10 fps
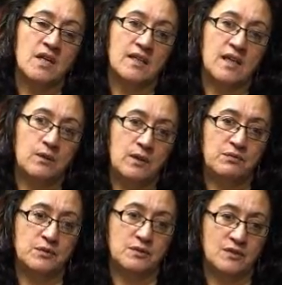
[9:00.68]
kiwi
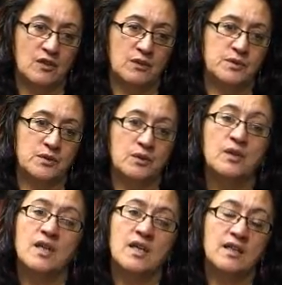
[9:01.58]
fruit jobs, or,
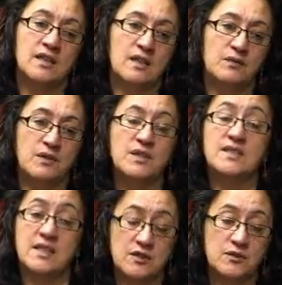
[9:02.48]
you know, very
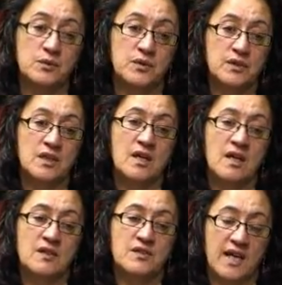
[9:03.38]
seasonal work.
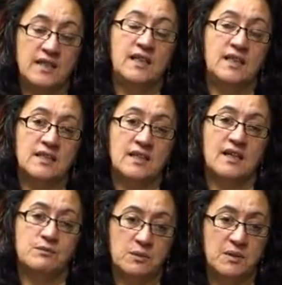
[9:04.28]
They need
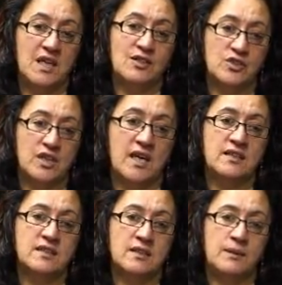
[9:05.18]
to be
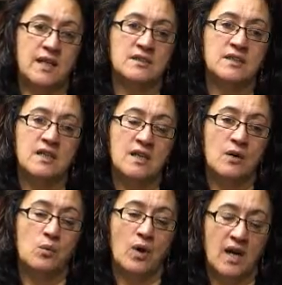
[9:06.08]
educated about
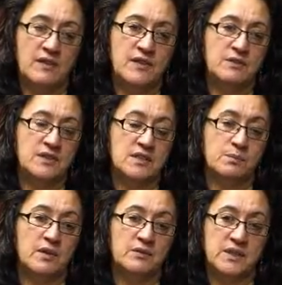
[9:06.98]
why they're in this
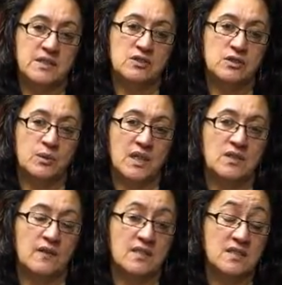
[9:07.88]
poverty
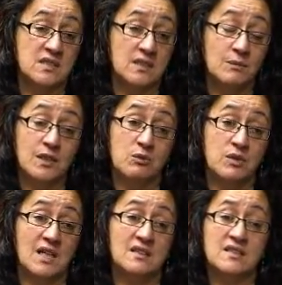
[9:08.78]
situation. The systemic
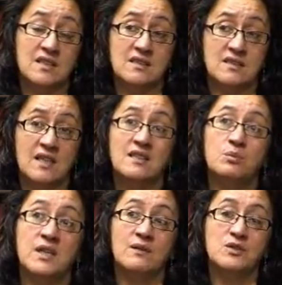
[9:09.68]
reality is that
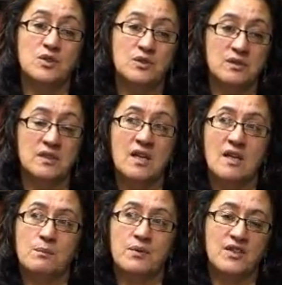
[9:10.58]
we have certain
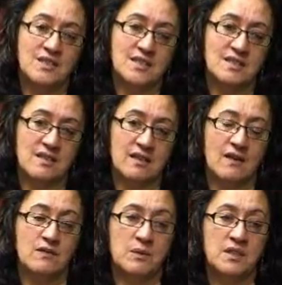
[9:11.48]
processes in
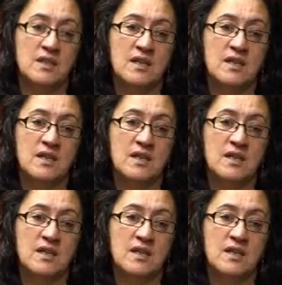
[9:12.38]
government,